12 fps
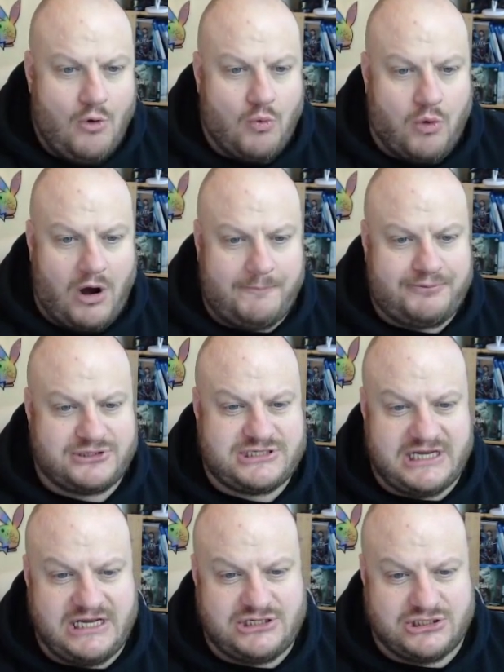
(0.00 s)
What
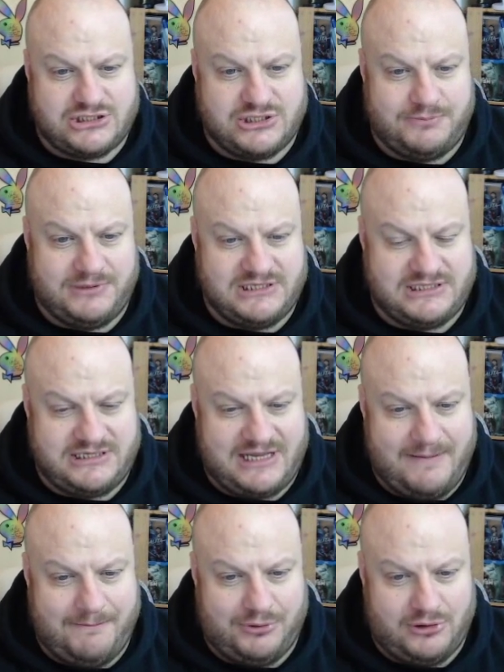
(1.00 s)
procedures do Blizzard
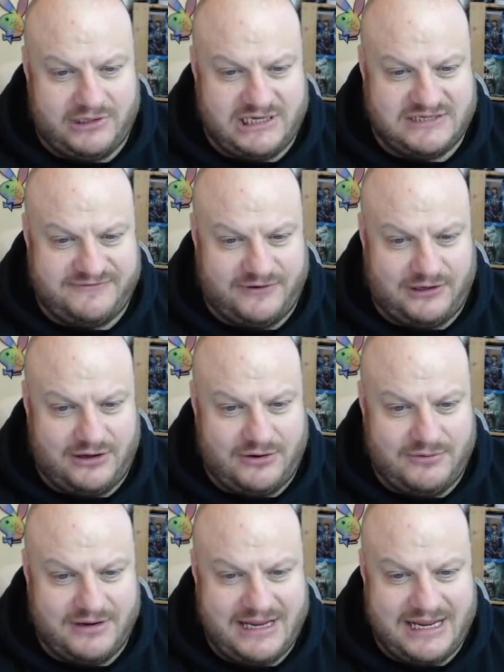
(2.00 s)
employees follow